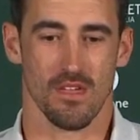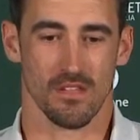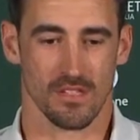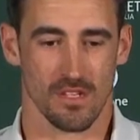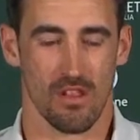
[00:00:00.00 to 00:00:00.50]

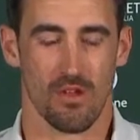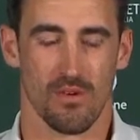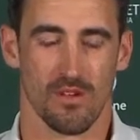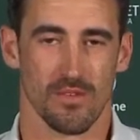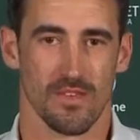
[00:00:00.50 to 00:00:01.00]
So I did a lot of
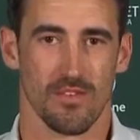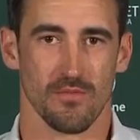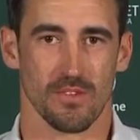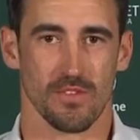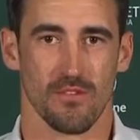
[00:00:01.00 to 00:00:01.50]
work with Andrew
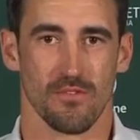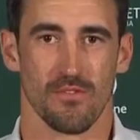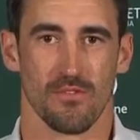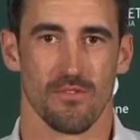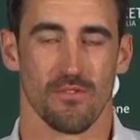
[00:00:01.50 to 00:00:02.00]
McDonald
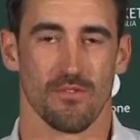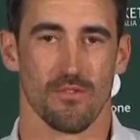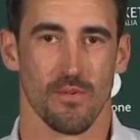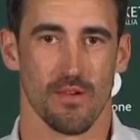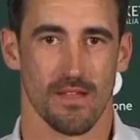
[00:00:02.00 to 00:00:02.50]
through
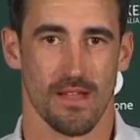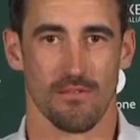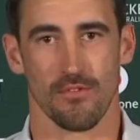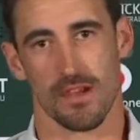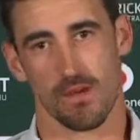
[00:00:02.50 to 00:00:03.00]
the World Cup,
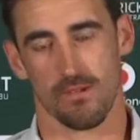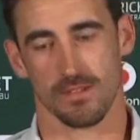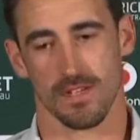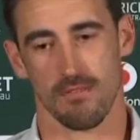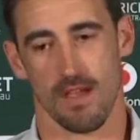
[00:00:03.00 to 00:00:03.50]
through our
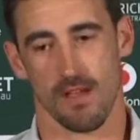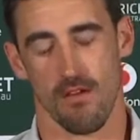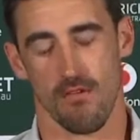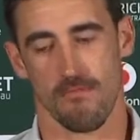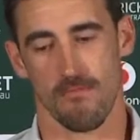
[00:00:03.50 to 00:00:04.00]
quarantine back
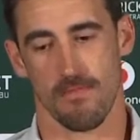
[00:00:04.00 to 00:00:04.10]
home.